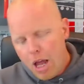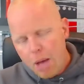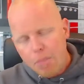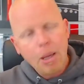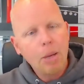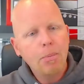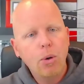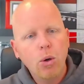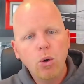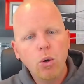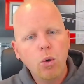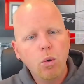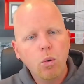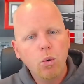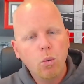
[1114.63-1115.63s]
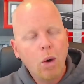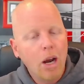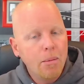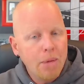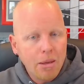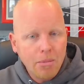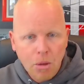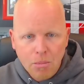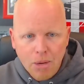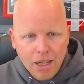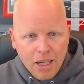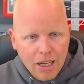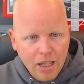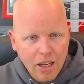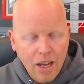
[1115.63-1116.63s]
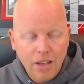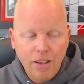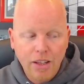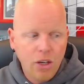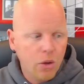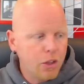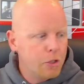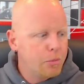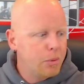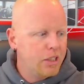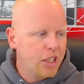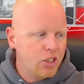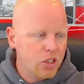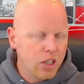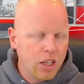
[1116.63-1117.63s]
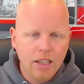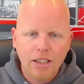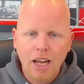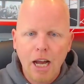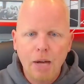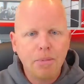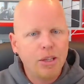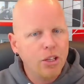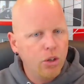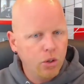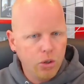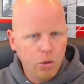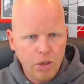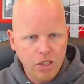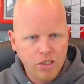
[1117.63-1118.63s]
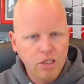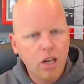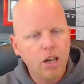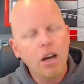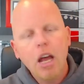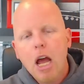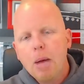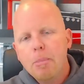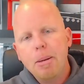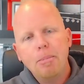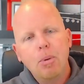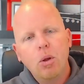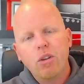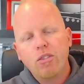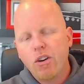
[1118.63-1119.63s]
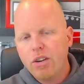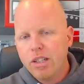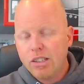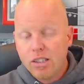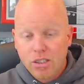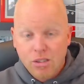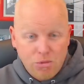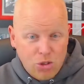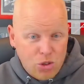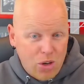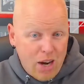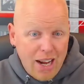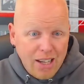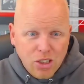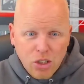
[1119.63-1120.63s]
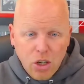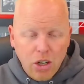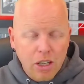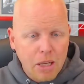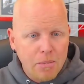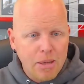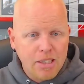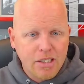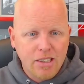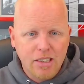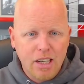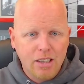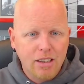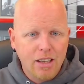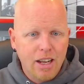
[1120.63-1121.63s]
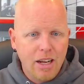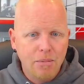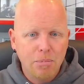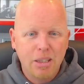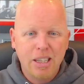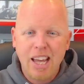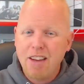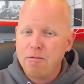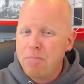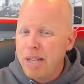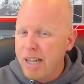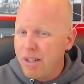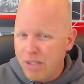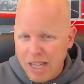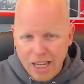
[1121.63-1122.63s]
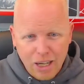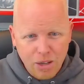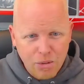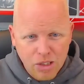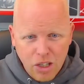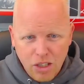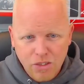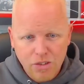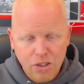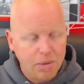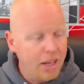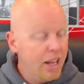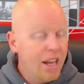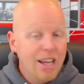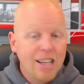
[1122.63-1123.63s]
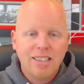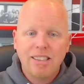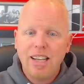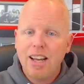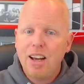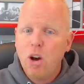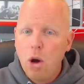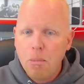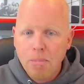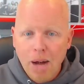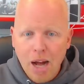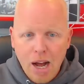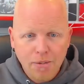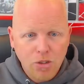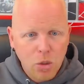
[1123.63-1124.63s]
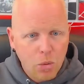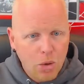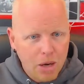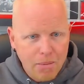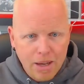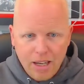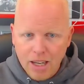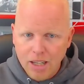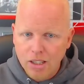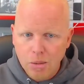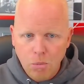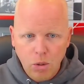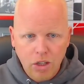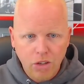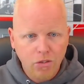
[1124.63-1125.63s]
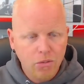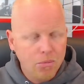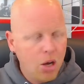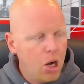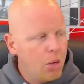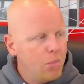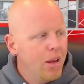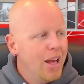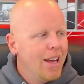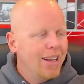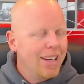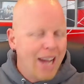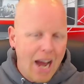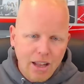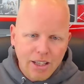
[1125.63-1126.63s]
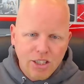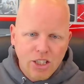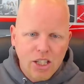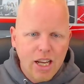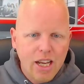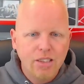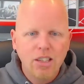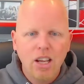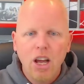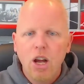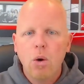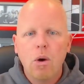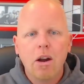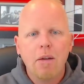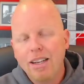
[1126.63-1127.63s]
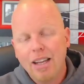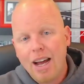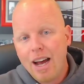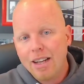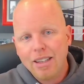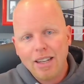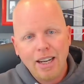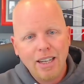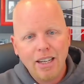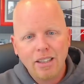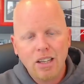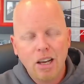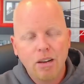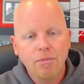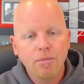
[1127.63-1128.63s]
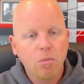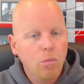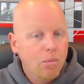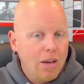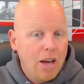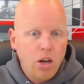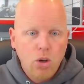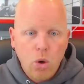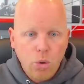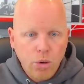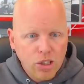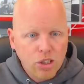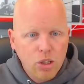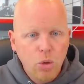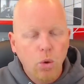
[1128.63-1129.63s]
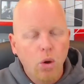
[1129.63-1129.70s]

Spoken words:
People who want to make more money and they know there's potential online but they don't know where to start. People who have already tried starting a business online, but they haven't been able to get any results from it. Stay-at-home moms who want to make income working from home. College kids who want to make online income while going to school.